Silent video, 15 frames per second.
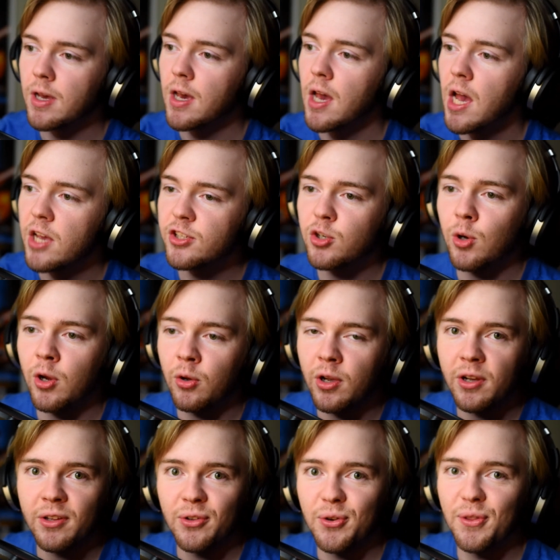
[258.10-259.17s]
it's a
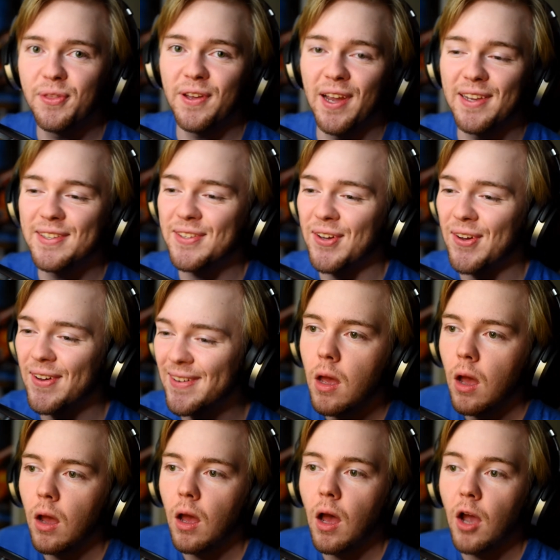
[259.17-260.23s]
quick little thing I saw.
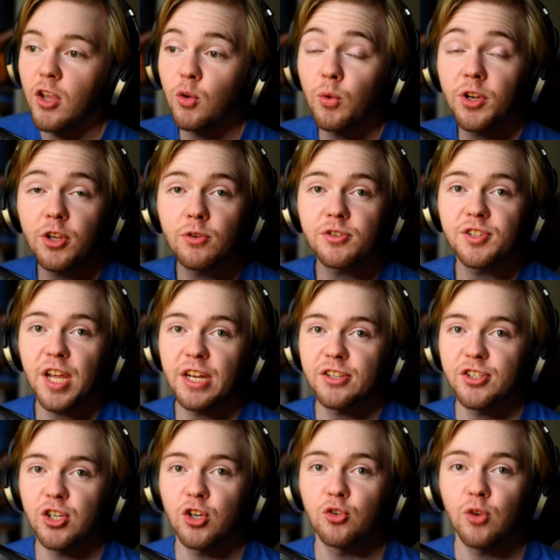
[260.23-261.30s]
You'll want to use nade as
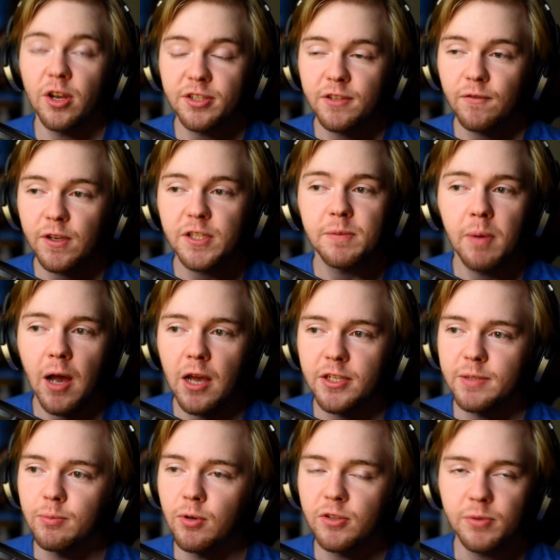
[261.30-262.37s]
aggressively as
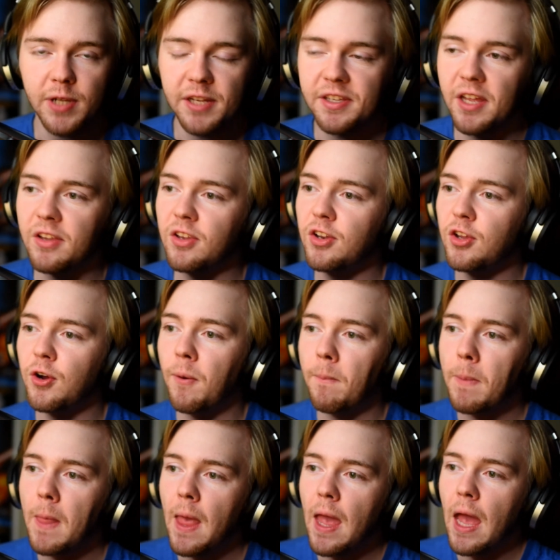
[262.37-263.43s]
possible. That's what I tend to do.
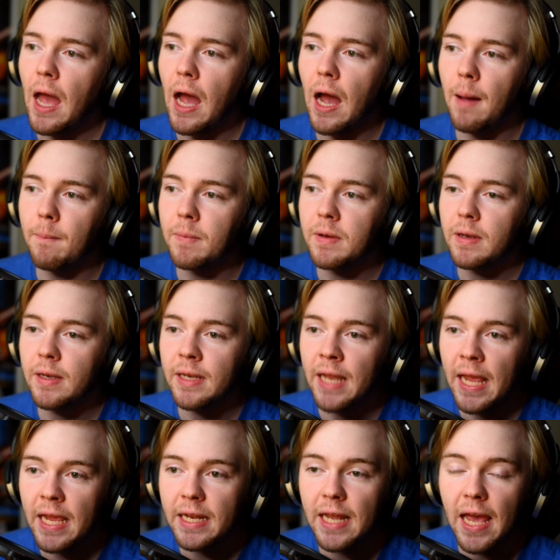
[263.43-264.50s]

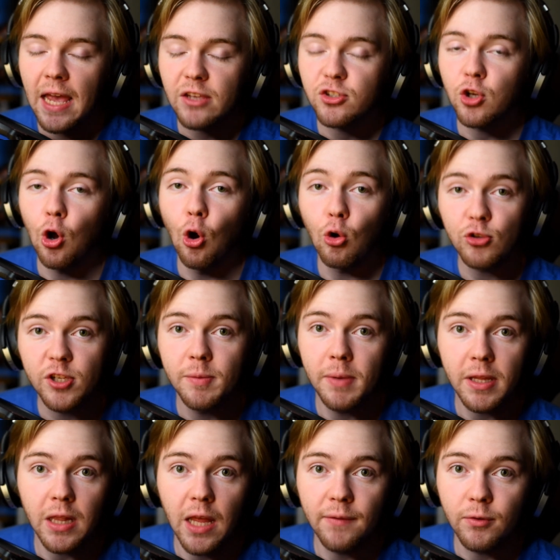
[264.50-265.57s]
Nade has ultimate
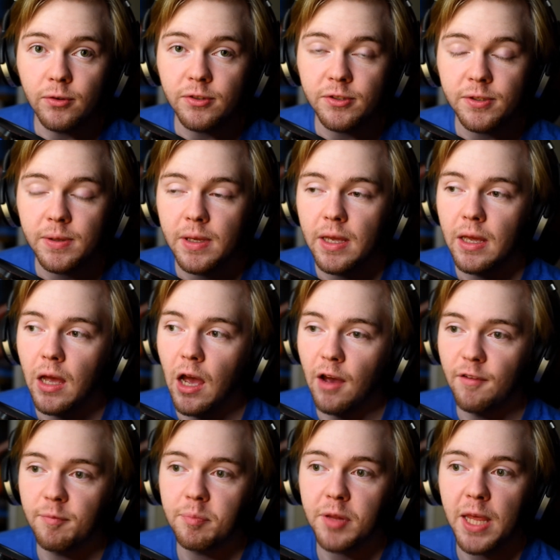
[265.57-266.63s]
levels
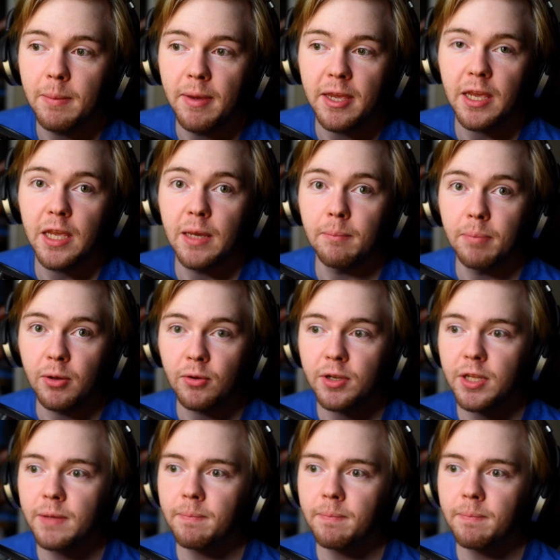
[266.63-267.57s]
of playmaking ability.